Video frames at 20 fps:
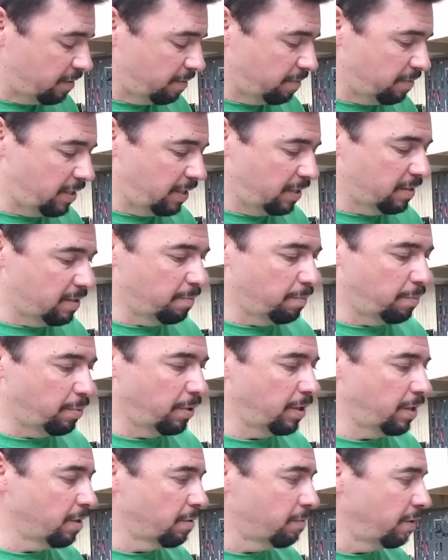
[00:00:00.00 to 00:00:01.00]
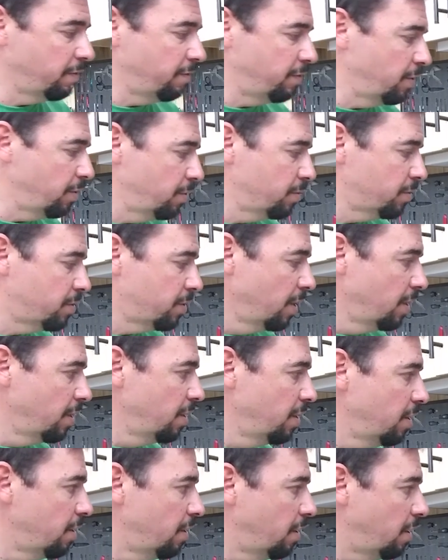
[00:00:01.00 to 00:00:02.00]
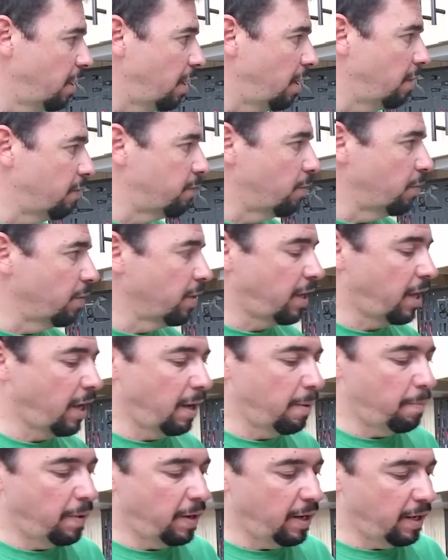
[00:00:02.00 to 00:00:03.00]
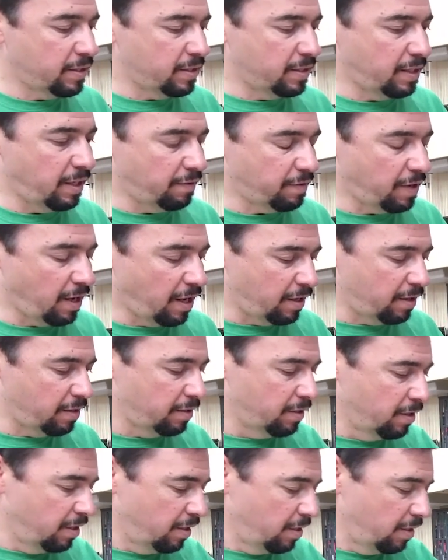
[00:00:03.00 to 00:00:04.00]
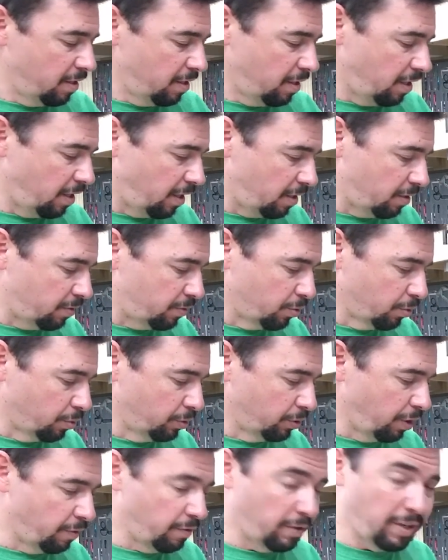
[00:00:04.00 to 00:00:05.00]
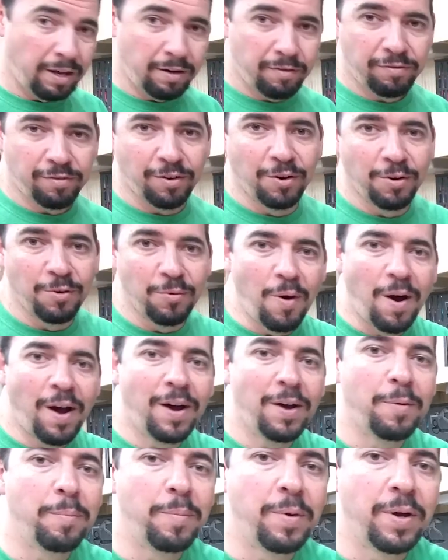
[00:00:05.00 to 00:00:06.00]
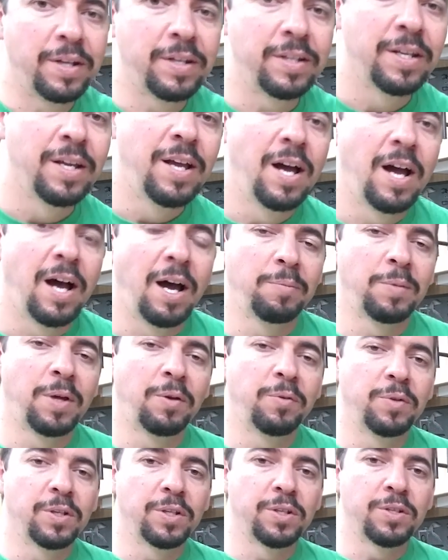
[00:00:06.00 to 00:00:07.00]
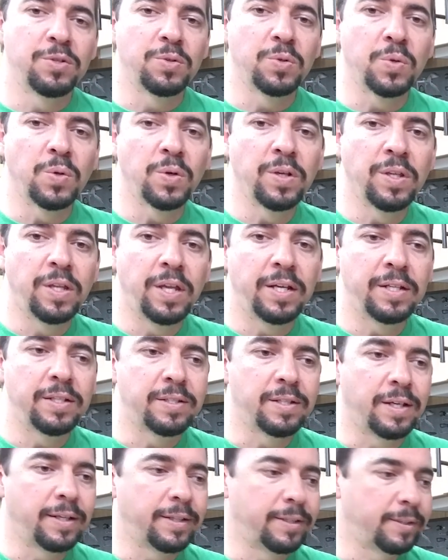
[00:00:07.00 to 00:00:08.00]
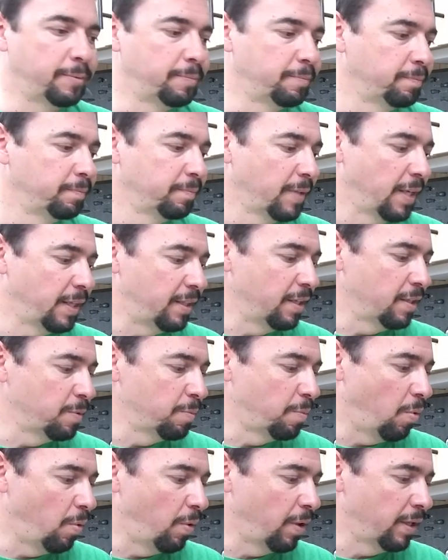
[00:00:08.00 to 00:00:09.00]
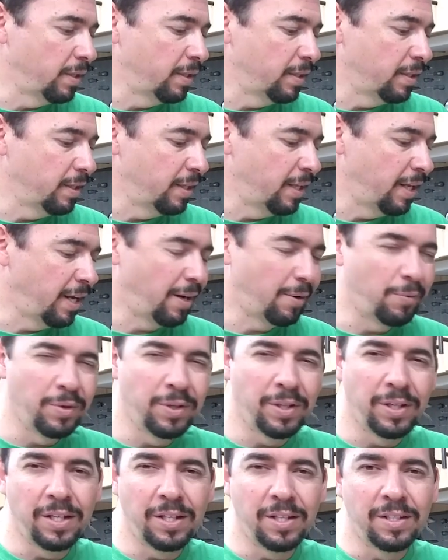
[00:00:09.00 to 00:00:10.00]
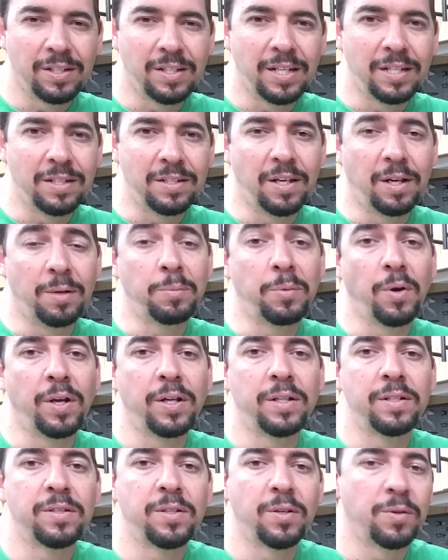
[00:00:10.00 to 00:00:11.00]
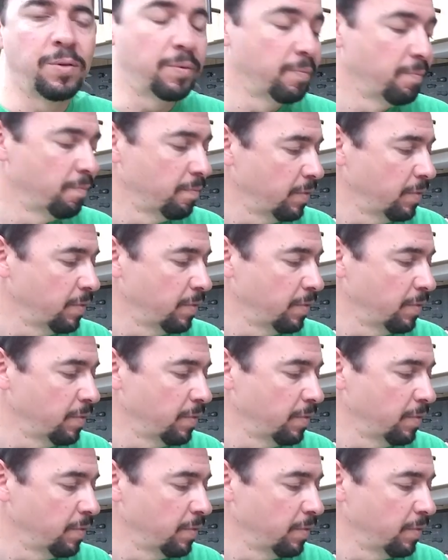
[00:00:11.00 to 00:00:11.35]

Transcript: Seen some pretty good reviews for the Capex, and I've kind of drooled over that for a while, but I'm not really sure that at this point that I really need to upgrade. So